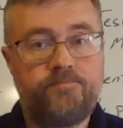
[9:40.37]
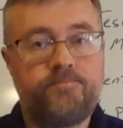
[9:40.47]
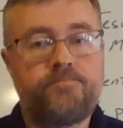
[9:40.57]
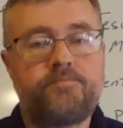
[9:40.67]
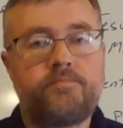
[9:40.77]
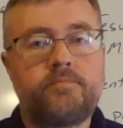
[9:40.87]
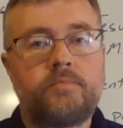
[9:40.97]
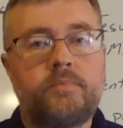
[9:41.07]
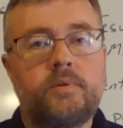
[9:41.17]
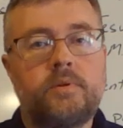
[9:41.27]

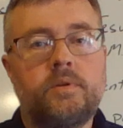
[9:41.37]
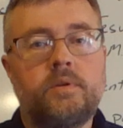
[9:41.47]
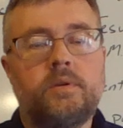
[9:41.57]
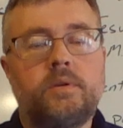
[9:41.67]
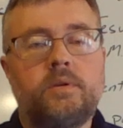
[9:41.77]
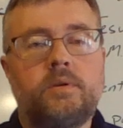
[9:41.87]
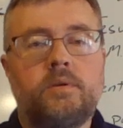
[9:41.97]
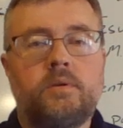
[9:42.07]
[no speech]